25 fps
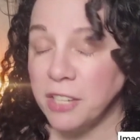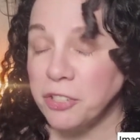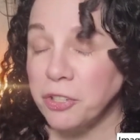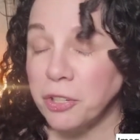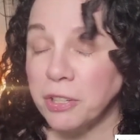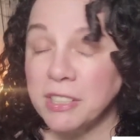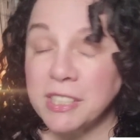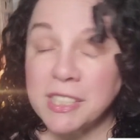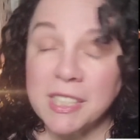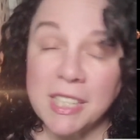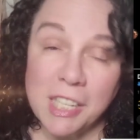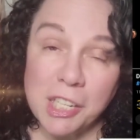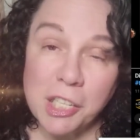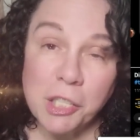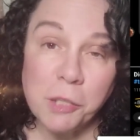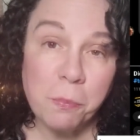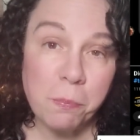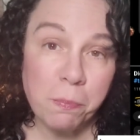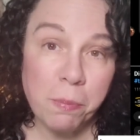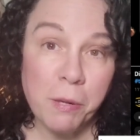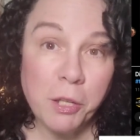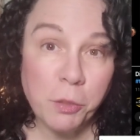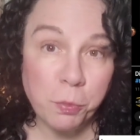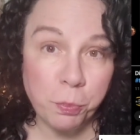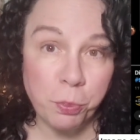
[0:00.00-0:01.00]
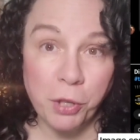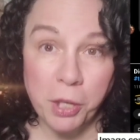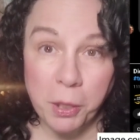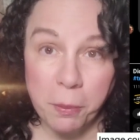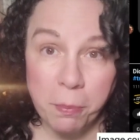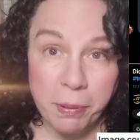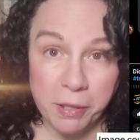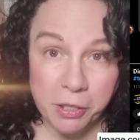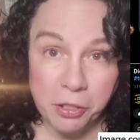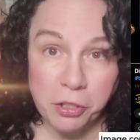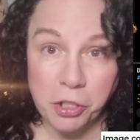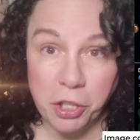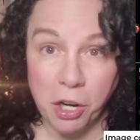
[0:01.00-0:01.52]
see, he's pretty
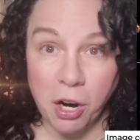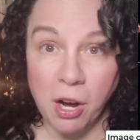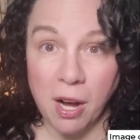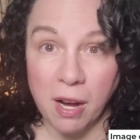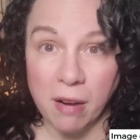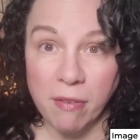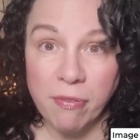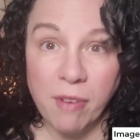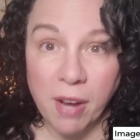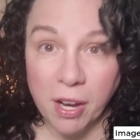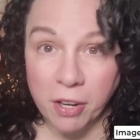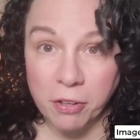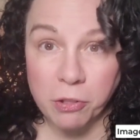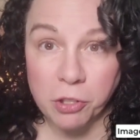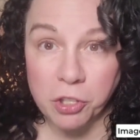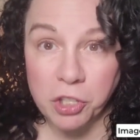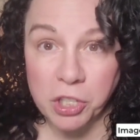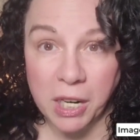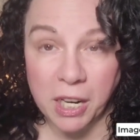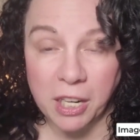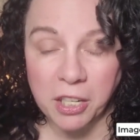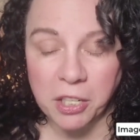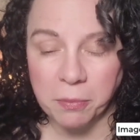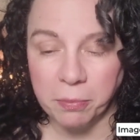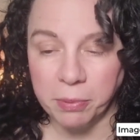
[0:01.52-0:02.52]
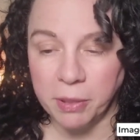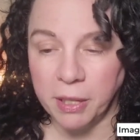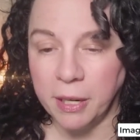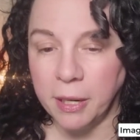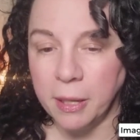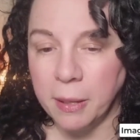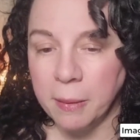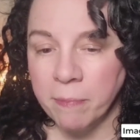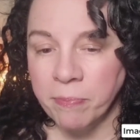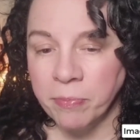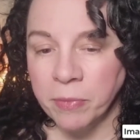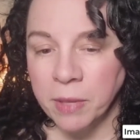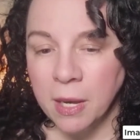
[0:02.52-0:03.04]
pissed off, understandably.
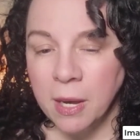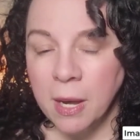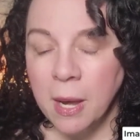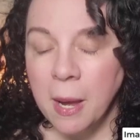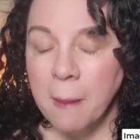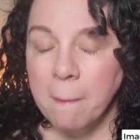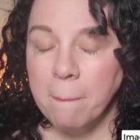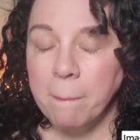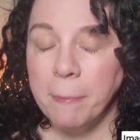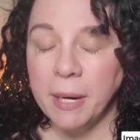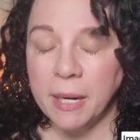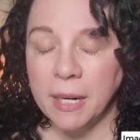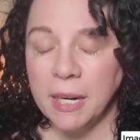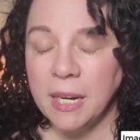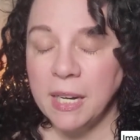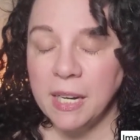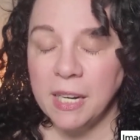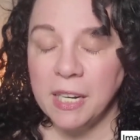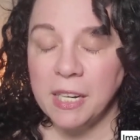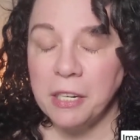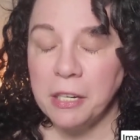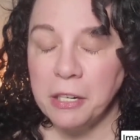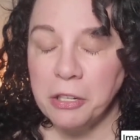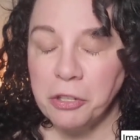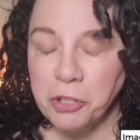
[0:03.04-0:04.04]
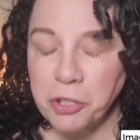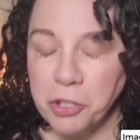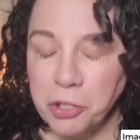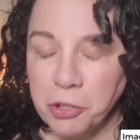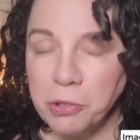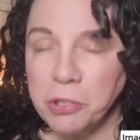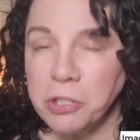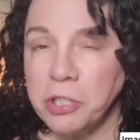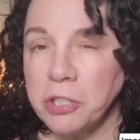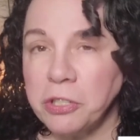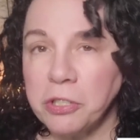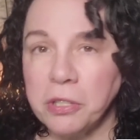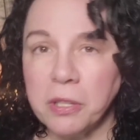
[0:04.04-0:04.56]
But he uses
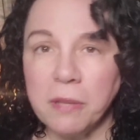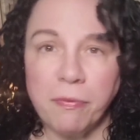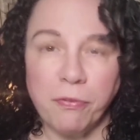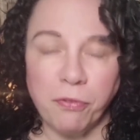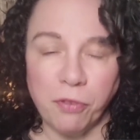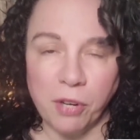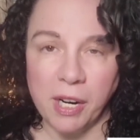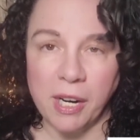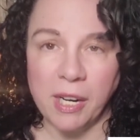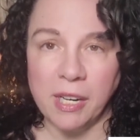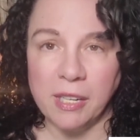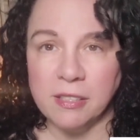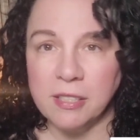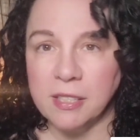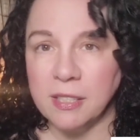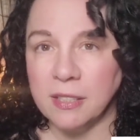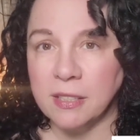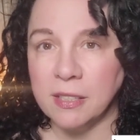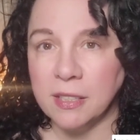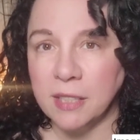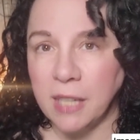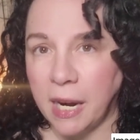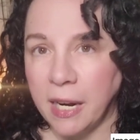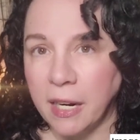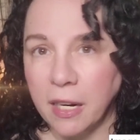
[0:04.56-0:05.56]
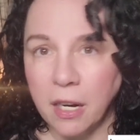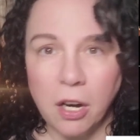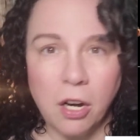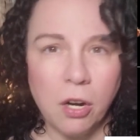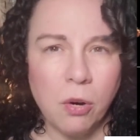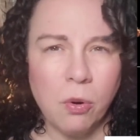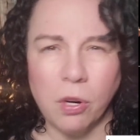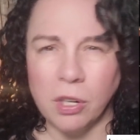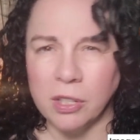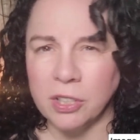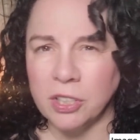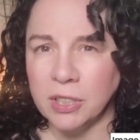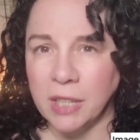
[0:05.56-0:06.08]
the phrase psycho or
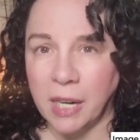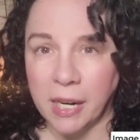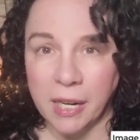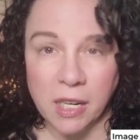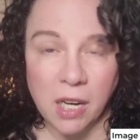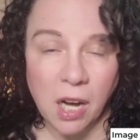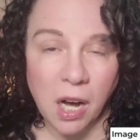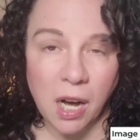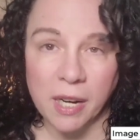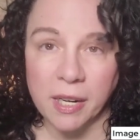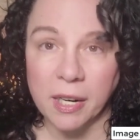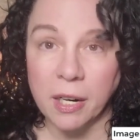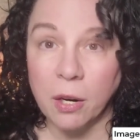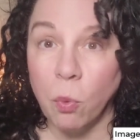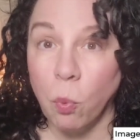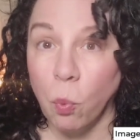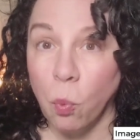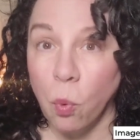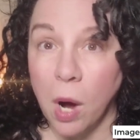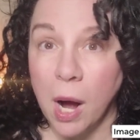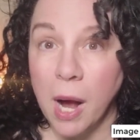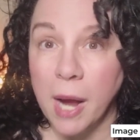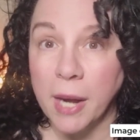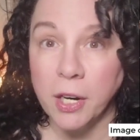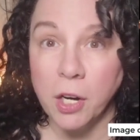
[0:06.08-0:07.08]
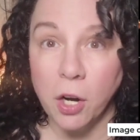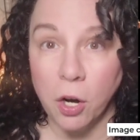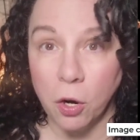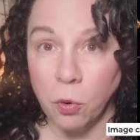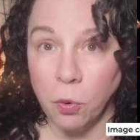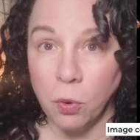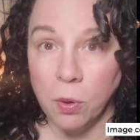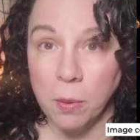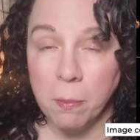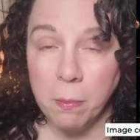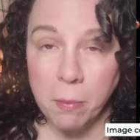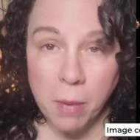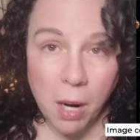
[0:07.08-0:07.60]
psychotic wino
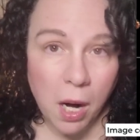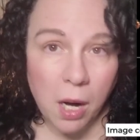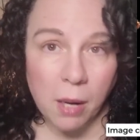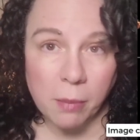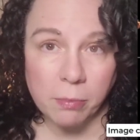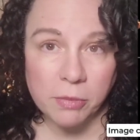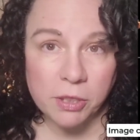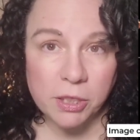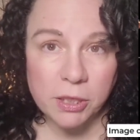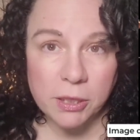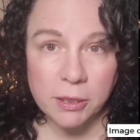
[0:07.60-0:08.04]
moms.